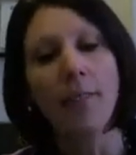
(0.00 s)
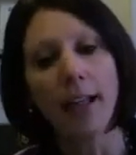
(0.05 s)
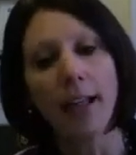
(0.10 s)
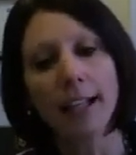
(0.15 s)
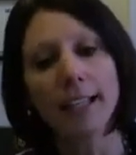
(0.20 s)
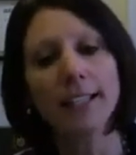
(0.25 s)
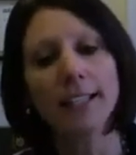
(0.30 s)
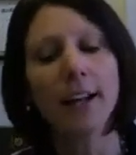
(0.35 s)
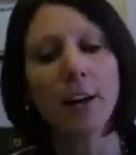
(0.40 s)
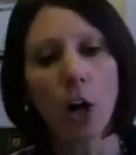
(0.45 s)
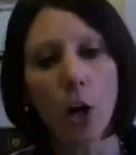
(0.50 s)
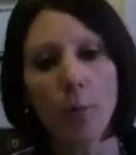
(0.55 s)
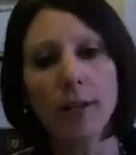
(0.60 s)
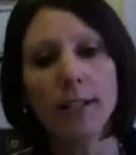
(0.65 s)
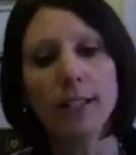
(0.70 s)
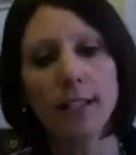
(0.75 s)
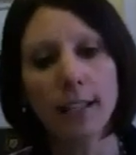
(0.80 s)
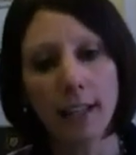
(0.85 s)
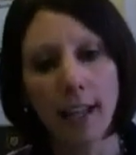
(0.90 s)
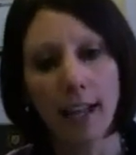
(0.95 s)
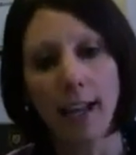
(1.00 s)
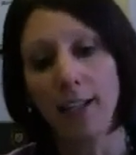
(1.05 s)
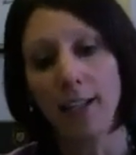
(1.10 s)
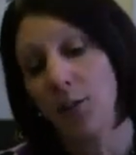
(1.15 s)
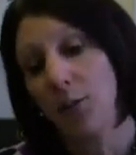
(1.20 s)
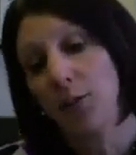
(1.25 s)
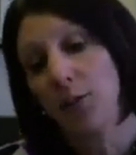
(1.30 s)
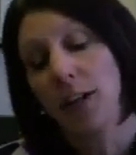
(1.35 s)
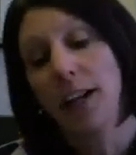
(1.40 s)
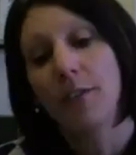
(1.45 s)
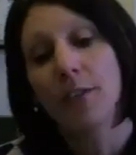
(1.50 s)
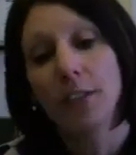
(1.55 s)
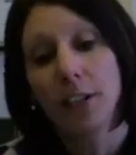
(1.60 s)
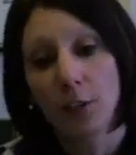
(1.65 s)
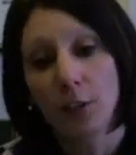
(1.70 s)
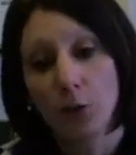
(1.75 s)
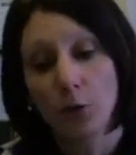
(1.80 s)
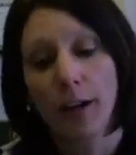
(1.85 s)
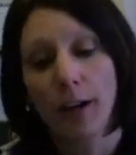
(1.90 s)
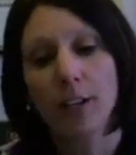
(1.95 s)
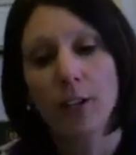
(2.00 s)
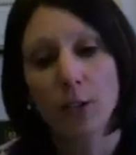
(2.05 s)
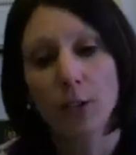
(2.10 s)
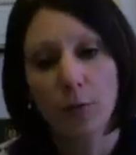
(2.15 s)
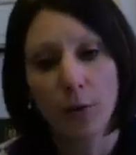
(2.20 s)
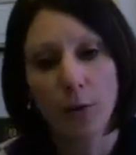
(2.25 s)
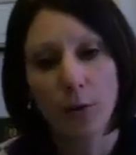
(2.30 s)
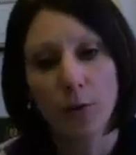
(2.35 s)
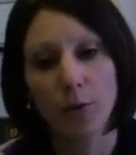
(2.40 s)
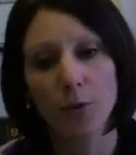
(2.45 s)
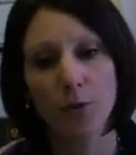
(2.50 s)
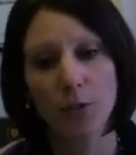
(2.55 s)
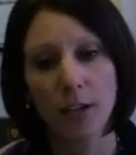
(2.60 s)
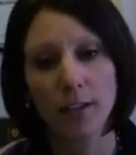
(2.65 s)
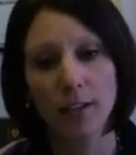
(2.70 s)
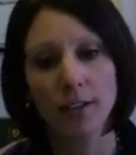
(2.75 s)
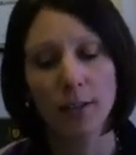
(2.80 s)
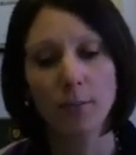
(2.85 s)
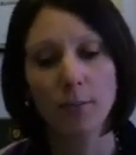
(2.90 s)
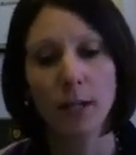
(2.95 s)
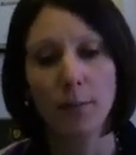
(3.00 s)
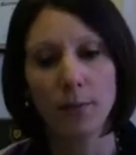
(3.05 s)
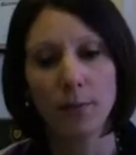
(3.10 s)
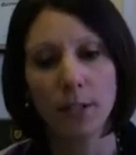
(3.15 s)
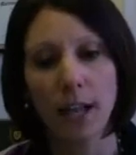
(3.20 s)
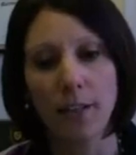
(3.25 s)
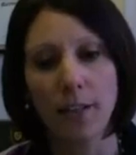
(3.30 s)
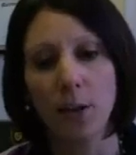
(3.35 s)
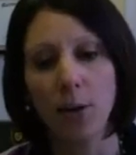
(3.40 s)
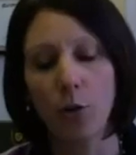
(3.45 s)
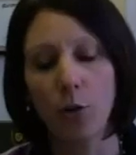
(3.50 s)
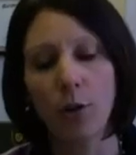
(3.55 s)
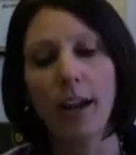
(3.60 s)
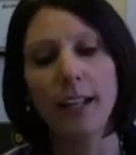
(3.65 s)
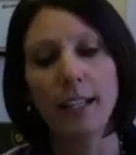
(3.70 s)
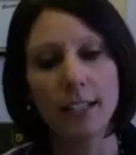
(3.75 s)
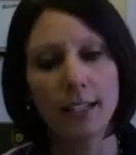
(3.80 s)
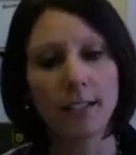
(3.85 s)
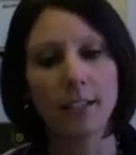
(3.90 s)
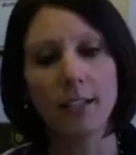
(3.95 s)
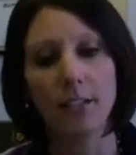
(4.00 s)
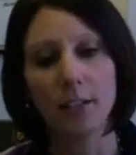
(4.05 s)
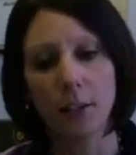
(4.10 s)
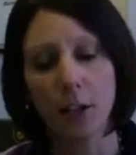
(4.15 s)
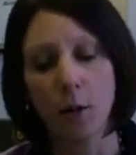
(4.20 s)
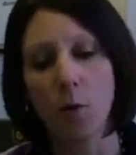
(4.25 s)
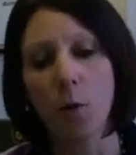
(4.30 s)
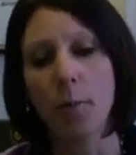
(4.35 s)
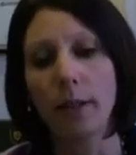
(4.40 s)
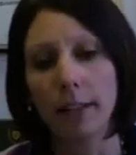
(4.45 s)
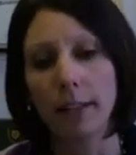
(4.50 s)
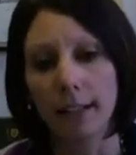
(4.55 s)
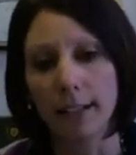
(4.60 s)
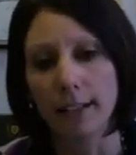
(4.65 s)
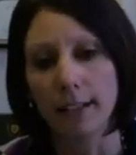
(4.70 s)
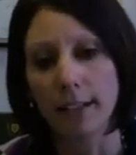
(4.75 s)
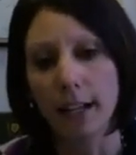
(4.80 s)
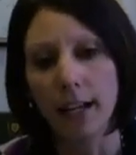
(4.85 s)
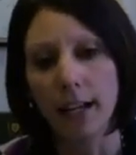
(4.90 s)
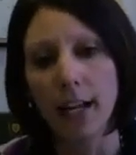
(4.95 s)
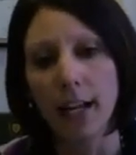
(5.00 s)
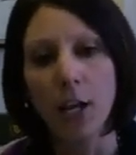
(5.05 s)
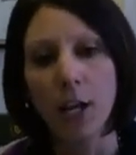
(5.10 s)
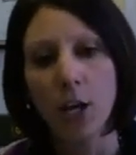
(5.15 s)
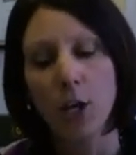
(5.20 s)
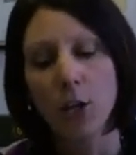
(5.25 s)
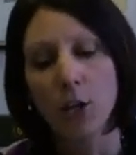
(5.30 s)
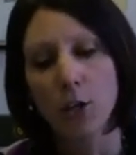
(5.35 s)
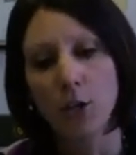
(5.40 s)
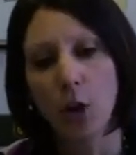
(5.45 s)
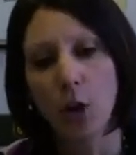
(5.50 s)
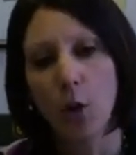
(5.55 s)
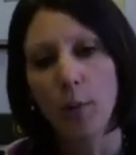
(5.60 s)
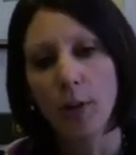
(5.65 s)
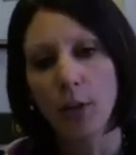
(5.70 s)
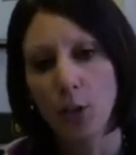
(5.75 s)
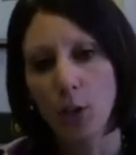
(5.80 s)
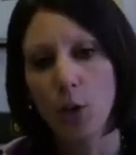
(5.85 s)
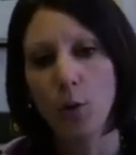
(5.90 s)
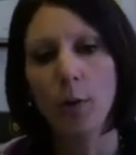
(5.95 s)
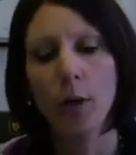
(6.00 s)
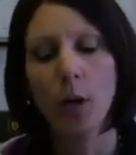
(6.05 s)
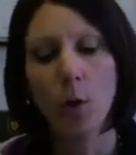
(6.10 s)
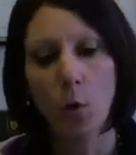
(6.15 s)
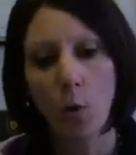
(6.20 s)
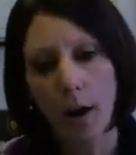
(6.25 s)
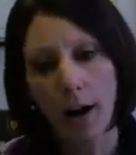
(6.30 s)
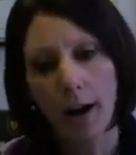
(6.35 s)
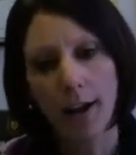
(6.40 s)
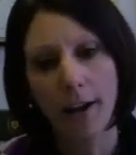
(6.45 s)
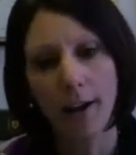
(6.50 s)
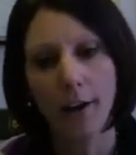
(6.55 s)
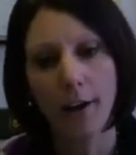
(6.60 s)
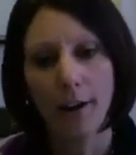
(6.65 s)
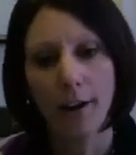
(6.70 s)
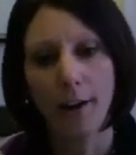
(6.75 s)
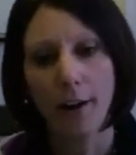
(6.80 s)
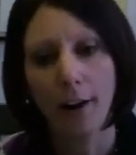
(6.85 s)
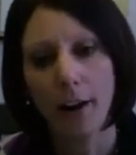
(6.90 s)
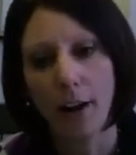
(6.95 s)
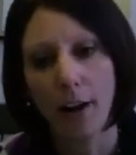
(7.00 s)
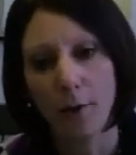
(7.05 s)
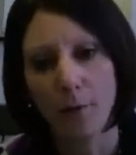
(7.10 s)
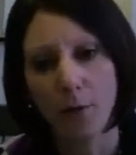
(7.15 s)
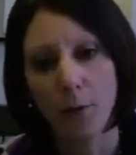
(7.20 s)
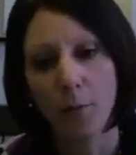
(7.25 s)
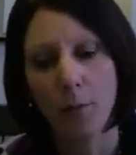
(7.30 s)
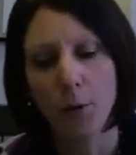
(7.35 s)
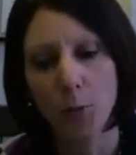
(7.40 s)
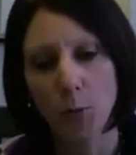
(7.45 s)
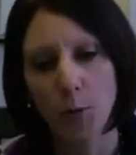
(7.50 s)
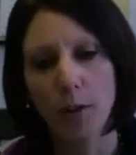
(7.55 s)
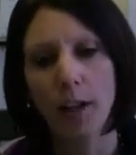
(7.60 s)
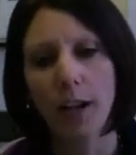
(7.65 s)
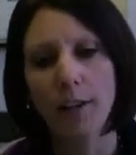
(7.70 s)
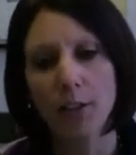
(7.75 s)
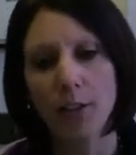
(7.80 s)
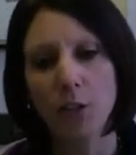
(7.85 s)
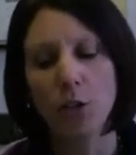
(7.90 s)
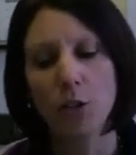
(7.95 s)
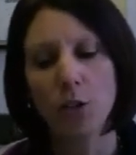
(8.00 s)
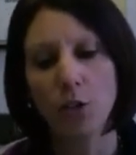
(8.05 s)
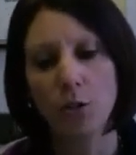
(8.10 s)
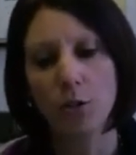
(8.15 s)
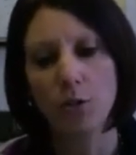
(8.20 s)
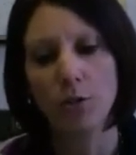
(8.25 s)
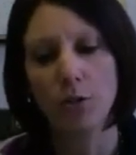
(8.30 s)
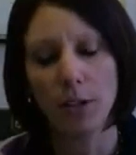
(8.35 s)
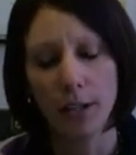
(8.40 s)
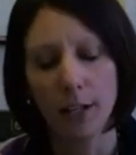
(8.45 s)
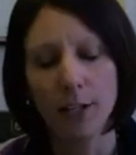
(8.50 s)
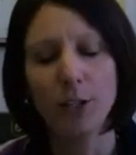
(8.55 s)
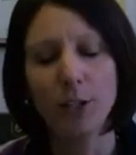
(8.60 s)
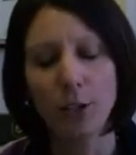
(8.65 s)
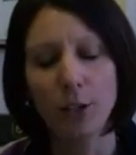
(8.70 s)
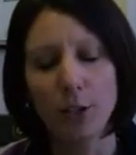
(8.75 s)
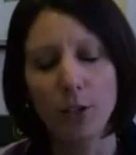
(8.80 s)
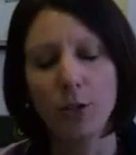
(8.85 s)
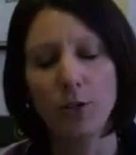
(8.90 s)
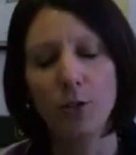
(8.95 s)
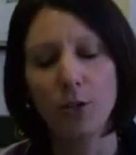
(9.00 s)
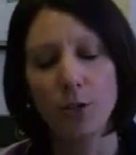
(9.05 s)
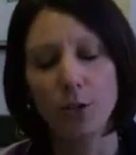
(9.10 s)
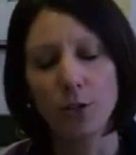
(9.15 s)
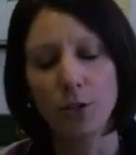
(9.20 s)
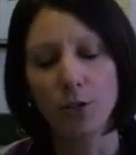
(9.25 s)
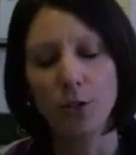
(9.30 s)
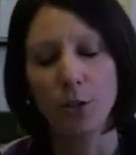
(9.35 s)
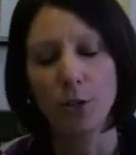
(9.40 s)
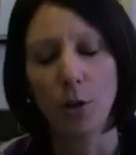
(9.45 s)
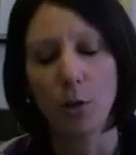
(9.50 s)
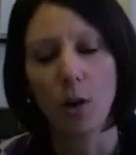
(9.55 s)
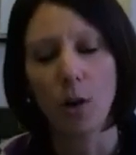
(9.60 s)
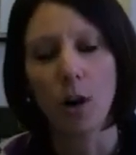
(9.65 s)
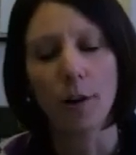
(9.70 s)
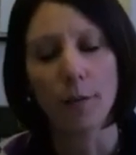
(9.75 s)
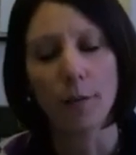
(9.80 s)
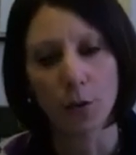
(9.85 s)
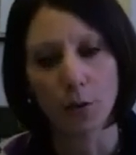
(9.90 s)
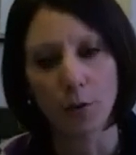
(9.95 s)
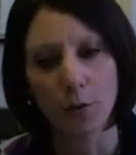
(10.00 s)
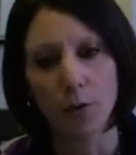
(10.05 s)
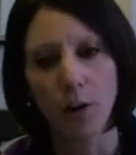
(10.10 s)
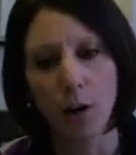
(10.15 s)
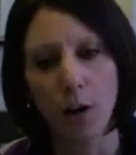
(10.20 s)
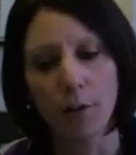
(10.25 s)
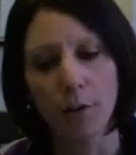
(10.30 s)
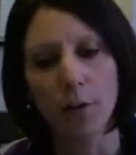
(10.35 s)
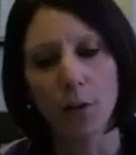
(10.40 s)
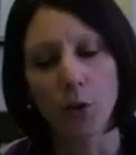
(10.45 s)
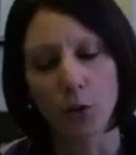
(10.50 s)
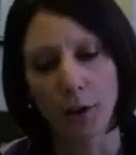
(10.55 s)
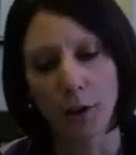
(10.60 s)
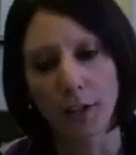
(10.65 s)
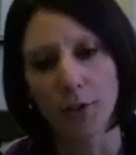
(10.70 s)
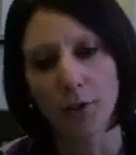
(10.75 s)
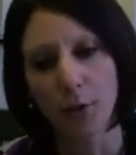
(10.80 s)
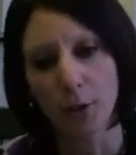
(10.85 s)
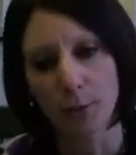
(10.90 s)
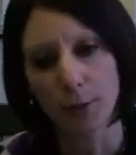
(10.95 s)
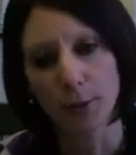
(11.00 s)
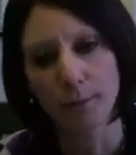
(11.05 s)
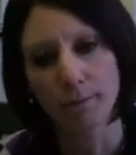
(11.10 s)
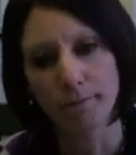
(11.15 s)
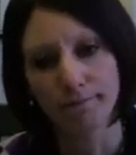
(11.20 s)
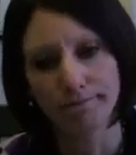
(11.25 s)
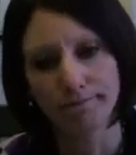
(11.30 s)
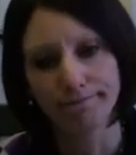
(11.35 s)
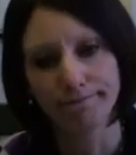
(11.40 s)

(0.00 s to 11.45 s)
That's not always the case, because not everything transfers, and sometimes and the grades necessarily won't be listed. So we do require, um, for the most part, a lot of institu institutions do all of your all of your transcripts.